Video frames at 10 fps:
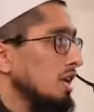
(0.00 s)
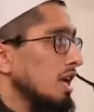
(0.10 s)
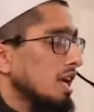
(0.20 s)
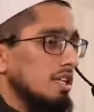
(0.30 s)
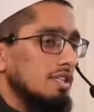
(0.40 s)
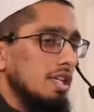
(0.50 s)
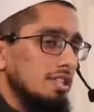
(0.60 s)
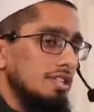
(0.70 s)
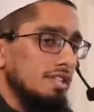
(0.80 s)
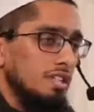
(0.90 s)
it is
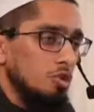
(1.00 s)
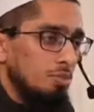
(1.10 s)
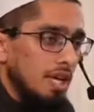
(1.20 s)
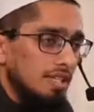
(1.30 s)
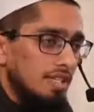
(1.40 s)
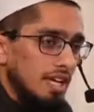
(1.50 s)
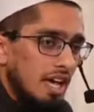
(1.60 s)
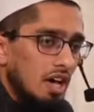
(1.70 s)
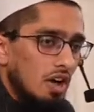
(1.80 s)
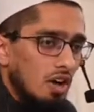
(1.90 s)
necessary to pay
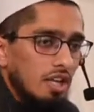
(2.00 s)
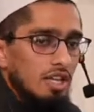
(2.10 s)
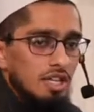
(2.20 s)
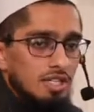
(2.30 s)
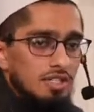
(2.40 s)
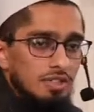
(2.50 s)
zakah on it.